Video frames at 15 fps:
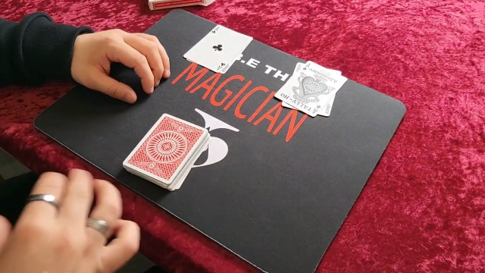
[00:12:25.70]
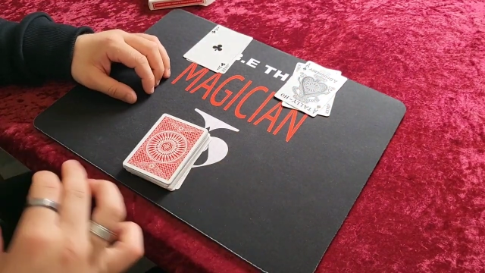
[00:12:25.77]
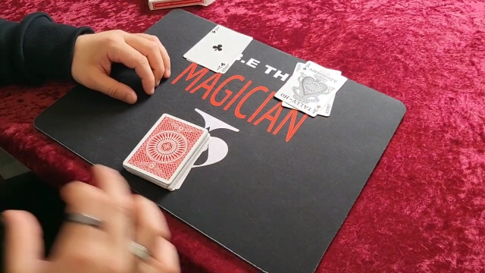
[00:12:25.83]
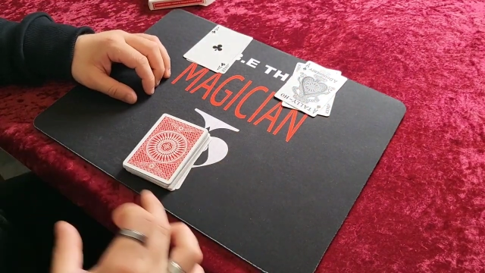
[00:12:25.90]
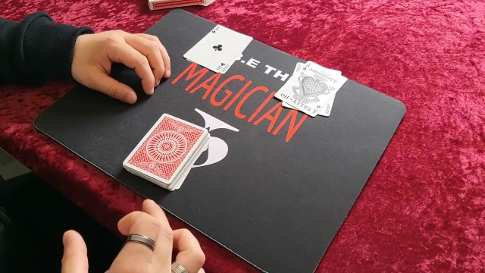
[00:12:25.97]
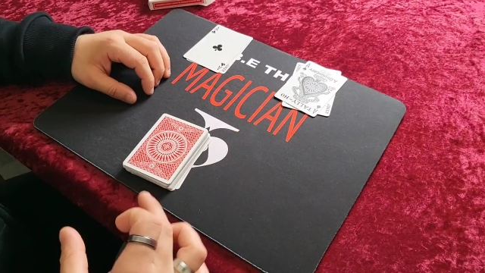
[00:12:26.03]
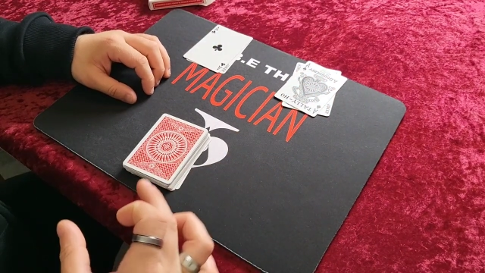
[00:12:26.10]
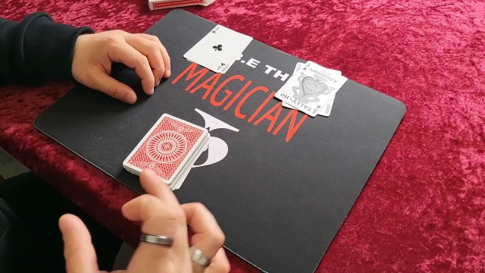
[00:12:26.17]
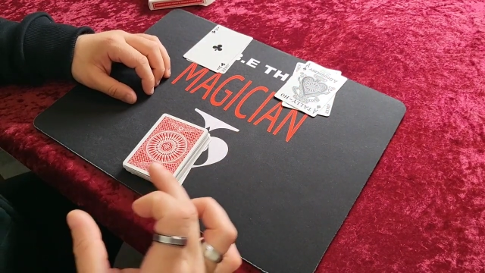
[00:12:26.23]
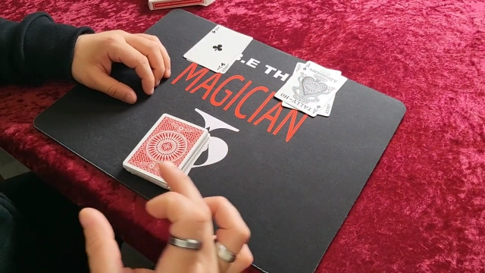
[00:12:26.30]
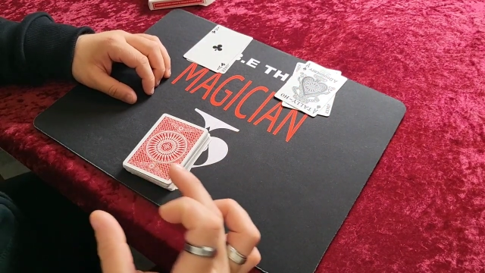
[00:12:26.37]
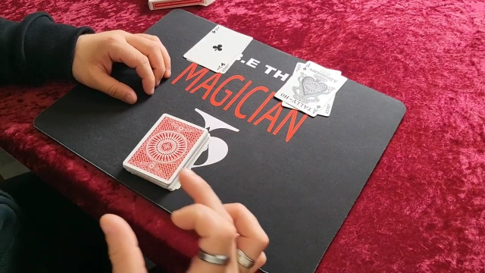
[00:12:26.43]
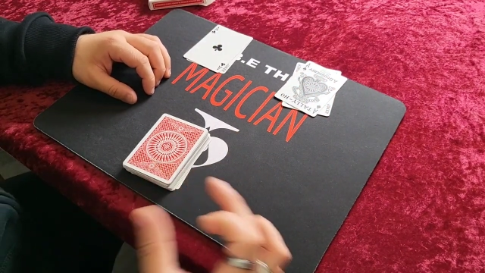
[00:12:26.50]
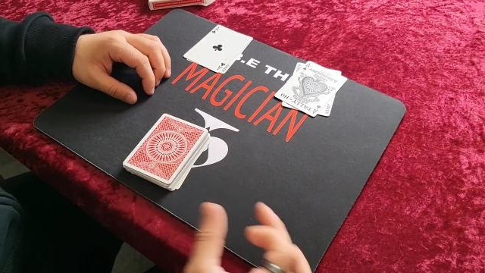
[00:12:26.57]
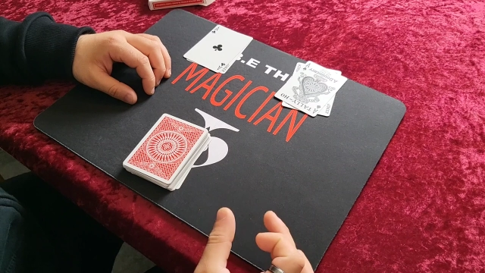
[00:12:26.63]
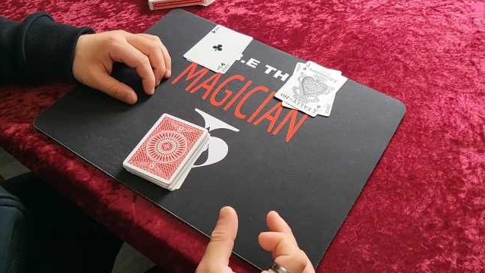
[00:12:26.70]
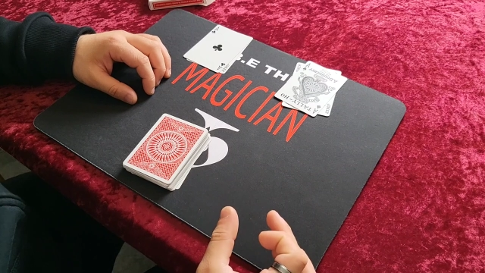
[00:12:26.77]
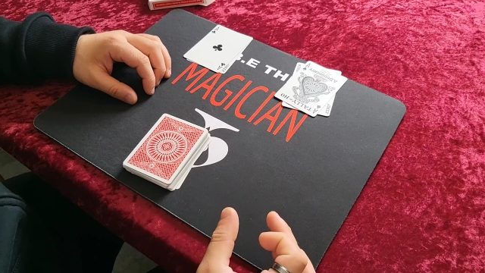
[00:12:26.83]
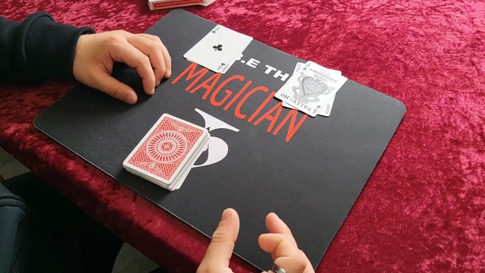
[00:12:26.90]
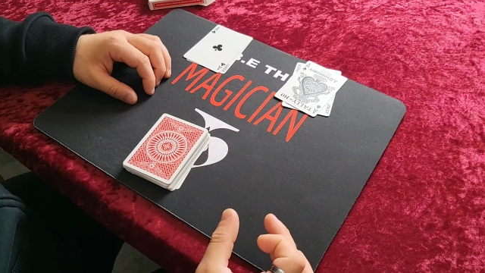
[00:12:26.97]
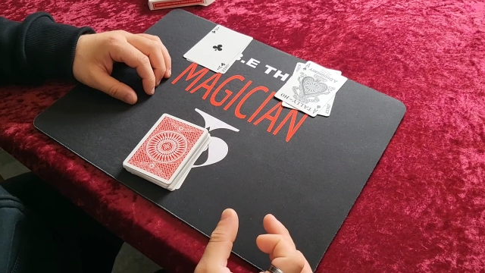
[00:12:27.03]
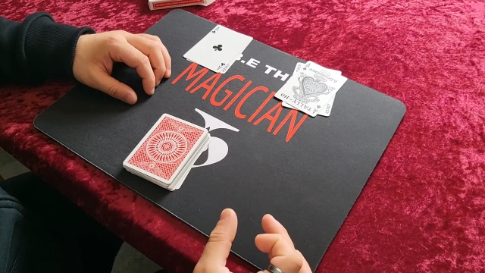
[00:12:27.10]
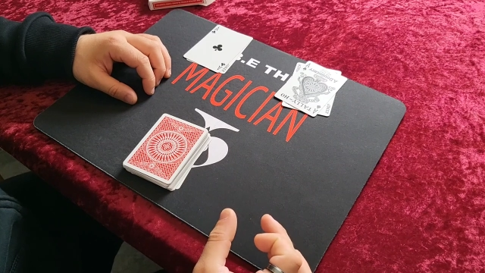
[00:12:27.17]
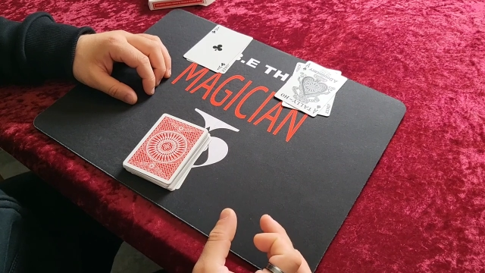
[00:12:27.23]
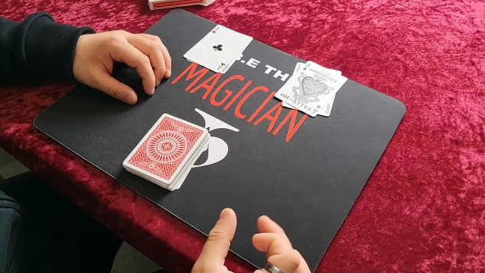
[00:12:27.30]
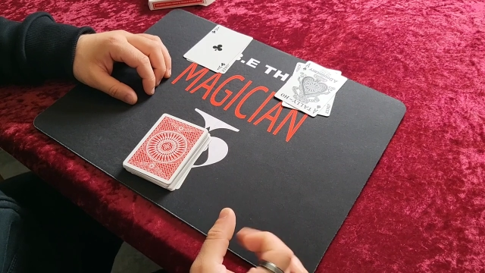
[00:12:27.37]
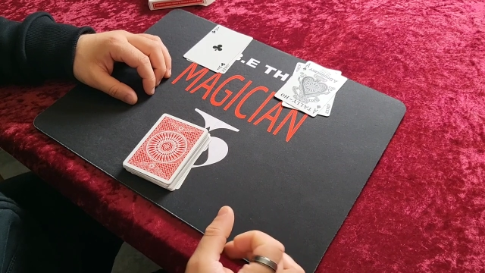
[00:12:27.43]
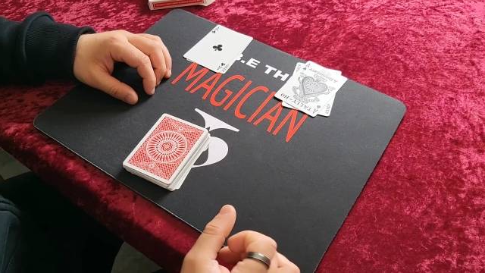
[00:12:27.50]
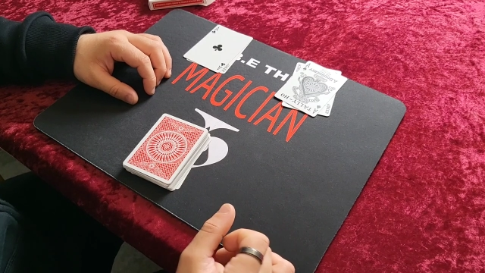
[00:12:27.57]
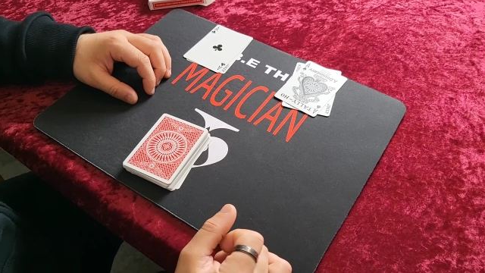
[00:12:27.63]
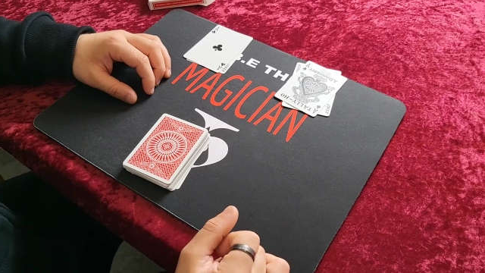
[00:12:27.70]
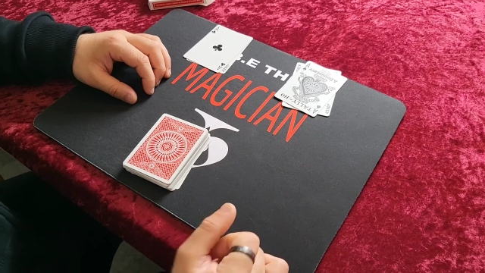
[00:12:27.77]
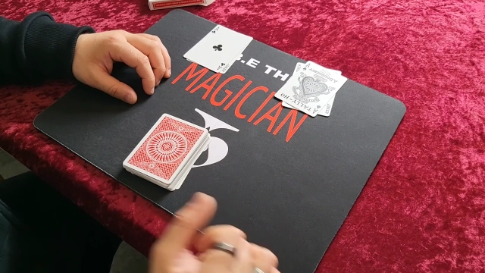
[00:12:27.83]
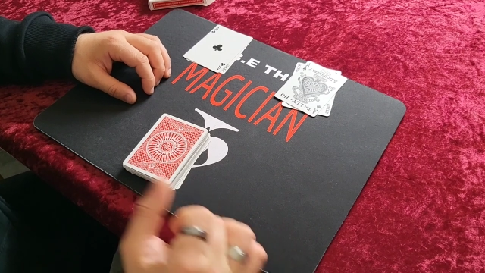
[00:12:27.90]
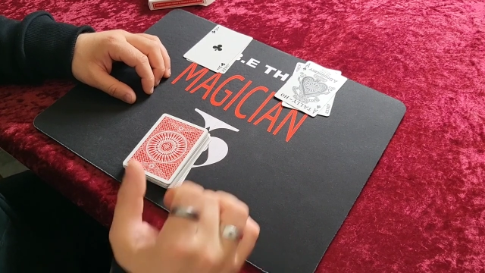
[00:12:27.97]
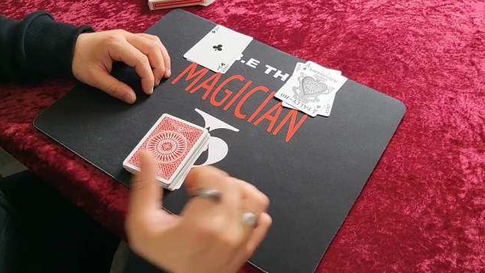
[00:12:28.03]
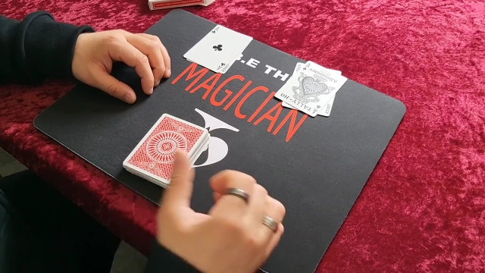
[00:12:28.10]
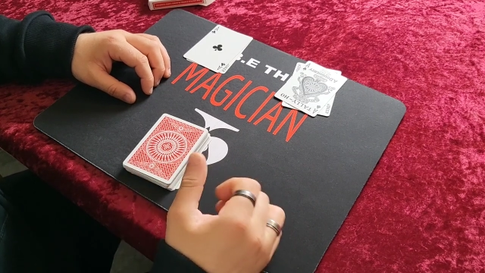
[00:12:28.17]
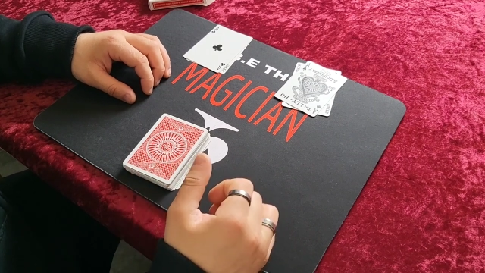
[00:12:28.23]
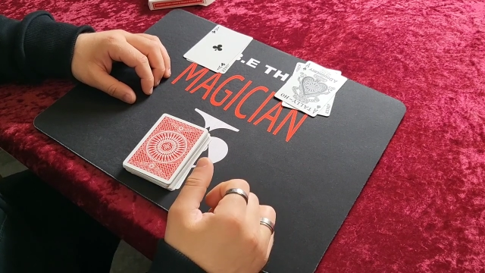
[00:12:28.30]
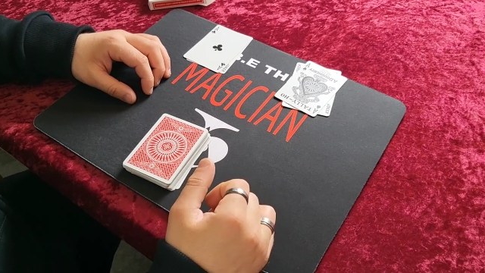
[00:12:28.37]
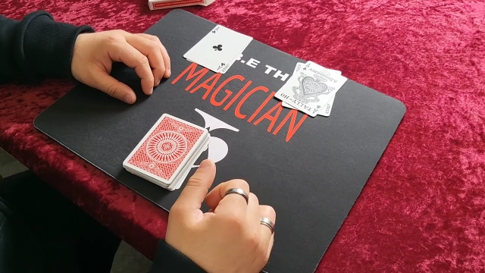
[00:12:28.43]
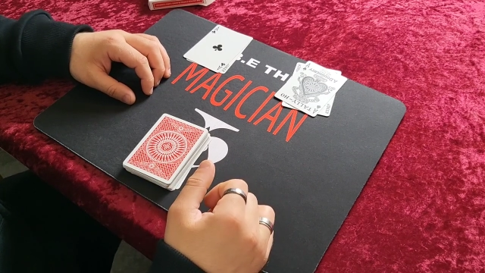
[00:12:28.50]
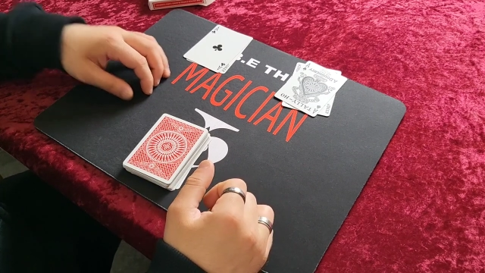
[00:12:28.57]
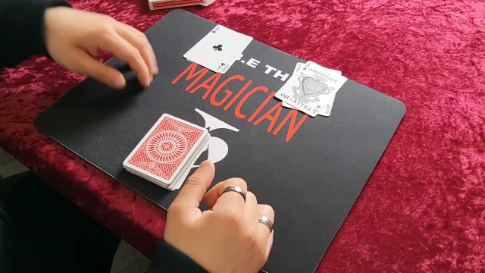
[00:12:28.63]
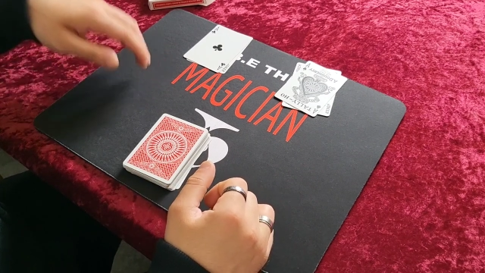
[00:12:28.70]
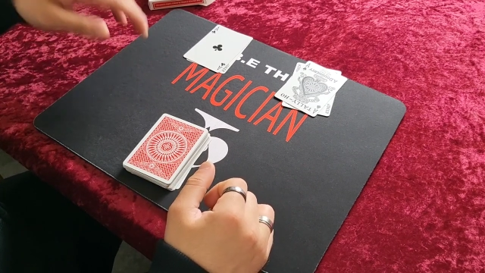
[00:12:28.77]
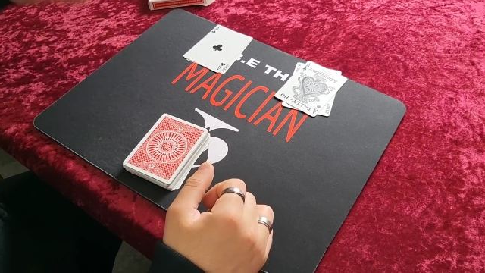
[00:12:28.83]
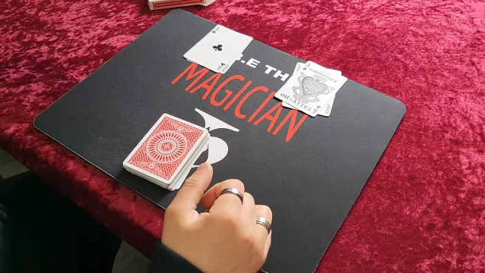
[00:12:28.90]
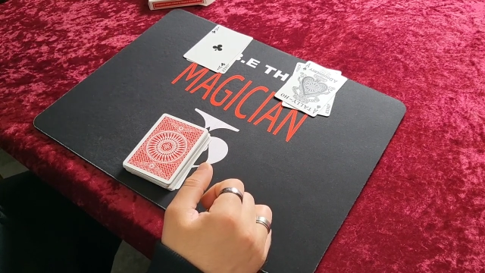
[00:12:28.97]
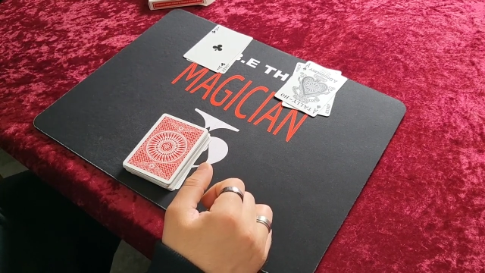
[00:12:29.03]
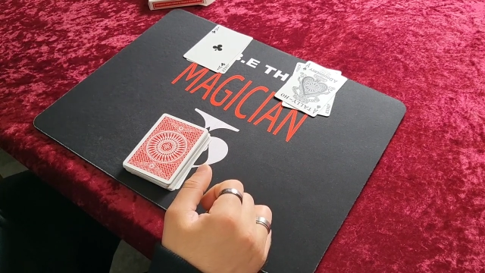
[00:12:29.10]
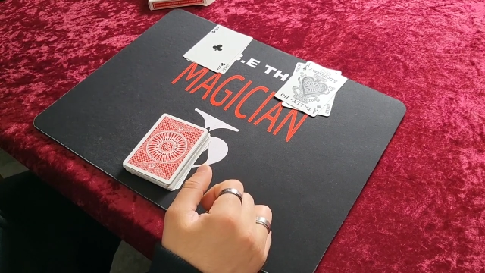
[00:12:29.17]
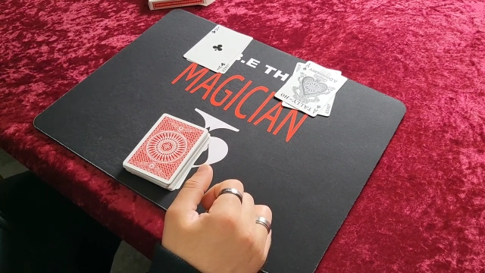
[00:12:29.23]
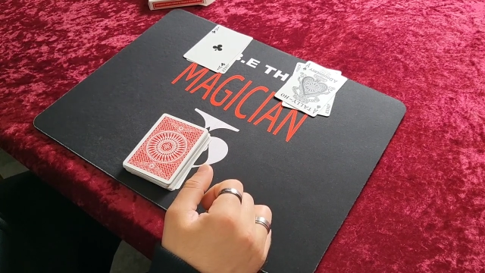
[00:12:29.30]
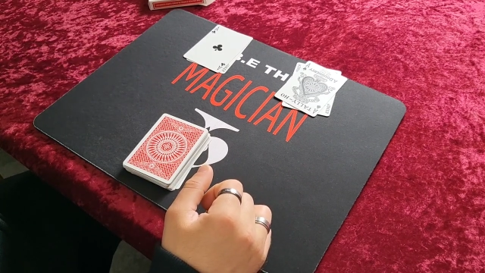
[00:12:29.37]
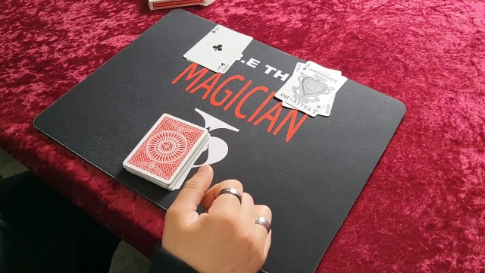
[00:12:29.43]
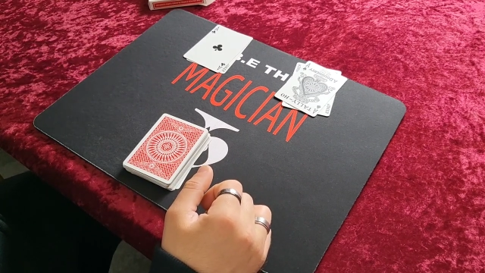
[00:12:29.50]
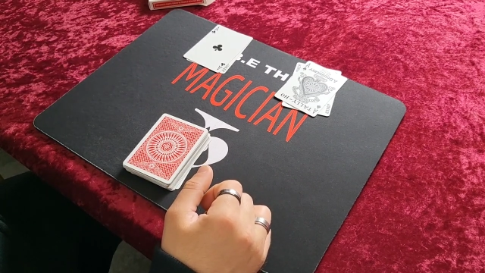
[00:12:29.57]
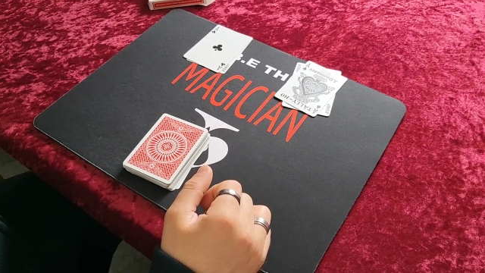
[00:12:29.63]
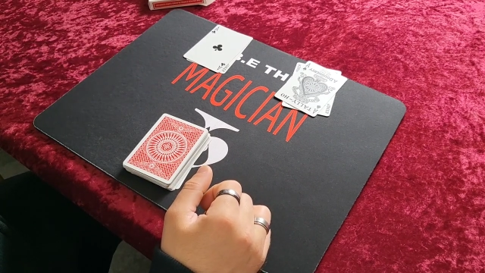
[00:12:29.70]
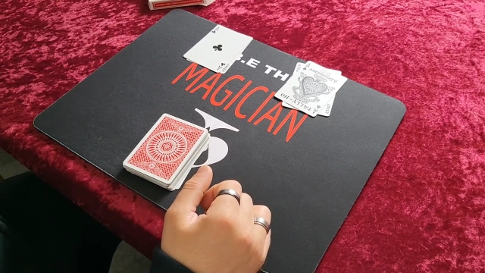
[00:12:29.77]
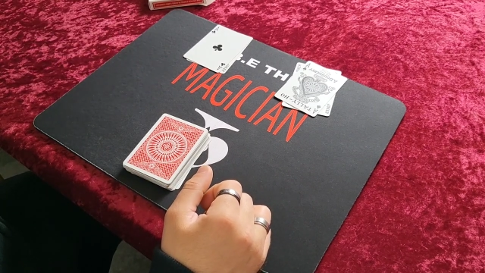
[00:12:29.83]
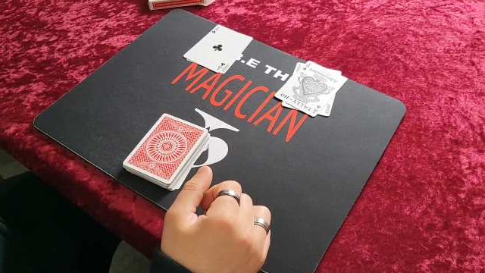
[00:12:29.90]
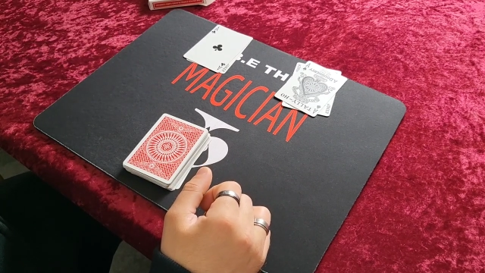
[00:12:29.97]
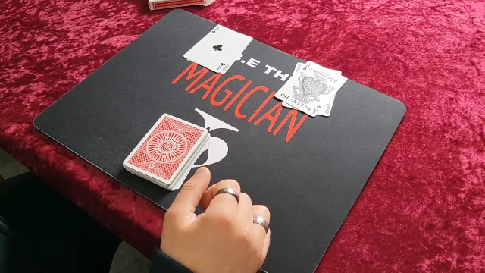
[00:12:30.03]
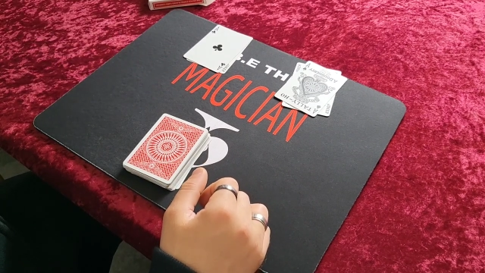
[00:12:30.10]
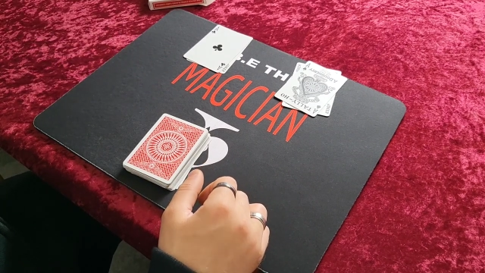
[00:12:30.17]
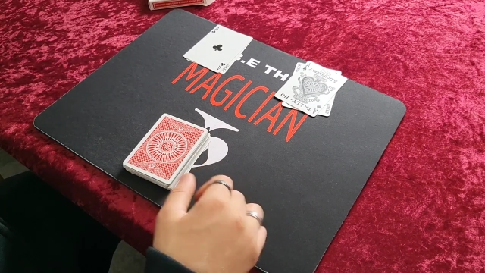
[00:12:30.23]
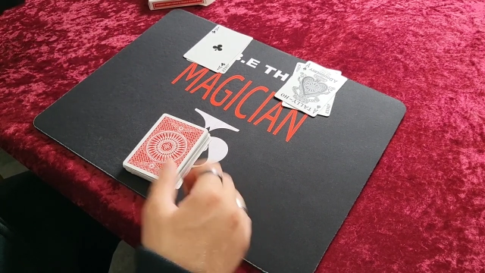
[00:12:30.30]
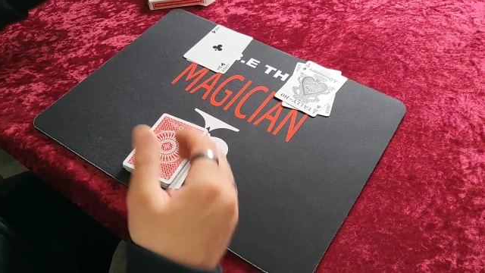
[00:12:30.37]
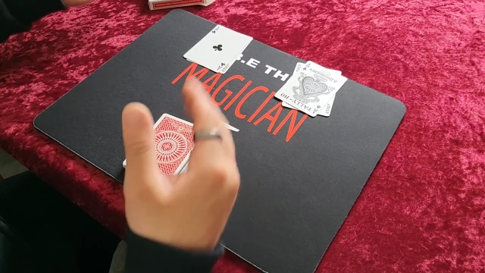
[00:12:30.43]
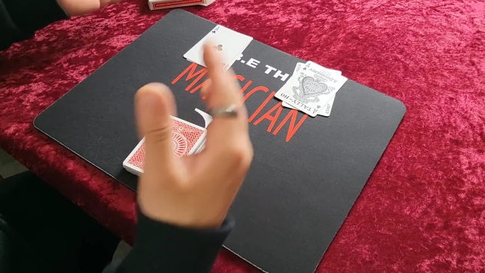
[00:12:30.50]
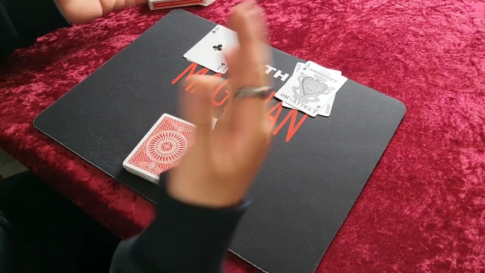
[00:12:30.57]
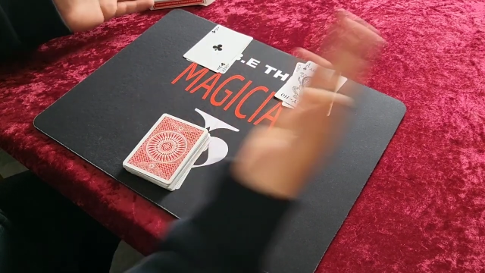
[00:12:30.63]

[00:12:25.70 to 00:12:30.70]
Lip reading: Nobody's mouth can be seen.